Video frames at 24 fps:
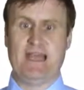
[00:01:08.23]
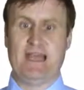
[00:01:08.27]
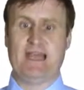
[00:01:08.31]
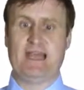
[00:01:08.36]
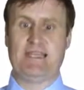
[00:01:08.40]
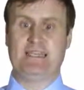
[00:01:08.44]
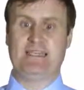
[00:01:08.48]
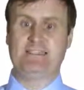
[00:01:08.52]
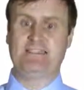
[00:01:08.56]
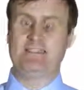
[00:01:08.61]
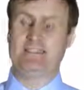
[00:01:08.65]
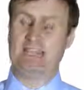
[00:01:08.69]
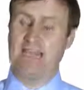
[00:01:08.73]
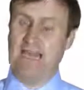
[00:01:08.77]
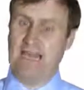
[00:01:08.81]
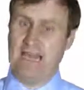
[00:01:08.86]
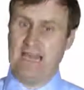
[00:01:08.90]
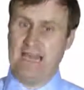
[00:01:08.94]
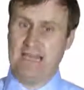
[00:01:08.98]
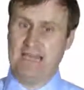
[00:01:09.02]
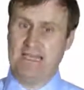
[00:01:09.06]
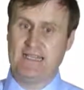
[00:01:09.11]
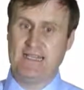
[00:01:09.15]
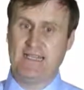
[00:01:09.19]
and a
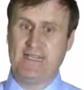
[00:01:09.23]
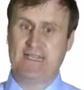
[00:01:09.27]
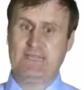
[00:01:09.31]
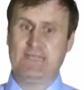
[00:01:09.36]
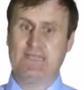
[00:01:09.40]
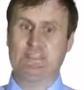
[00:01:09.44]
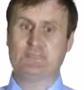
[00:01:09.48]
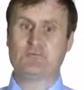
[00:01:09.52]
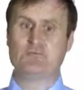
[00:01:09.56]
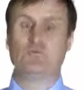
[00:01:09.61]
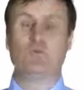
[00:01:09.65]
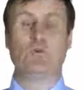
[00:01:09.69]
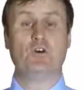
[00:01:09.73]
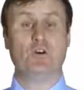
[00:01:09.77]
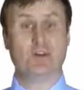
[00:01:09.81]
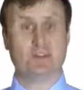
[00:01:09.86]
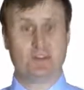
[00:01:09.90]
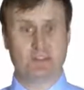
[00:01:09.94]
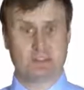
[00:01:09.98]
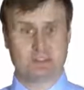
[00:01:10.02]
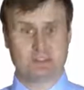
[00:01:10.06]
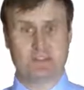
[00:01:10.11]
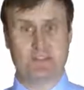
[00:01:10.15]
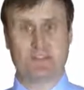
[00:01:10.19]
tear is
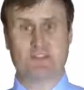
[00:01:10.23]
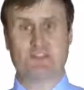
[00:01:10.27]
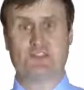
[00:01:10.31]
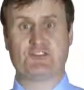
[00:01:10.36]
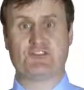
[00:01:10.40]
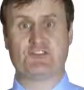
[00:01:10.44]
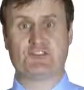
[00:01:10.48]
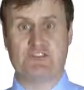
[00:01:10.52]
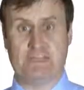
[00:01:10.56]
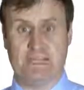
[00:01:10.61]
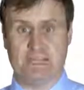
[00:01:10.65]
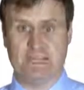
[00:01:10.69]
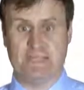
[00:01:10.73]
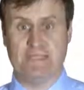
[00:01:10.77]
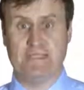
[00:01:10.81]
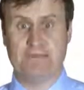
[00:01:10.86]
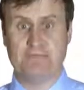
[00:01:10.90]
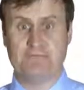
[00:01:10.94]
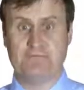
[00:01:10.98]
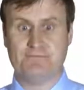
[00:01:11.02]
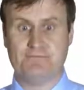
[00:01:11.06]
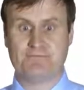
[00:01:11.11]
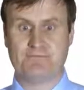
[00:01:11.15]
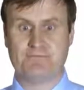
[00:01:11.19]
worse than a
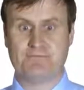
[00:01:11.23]
strain.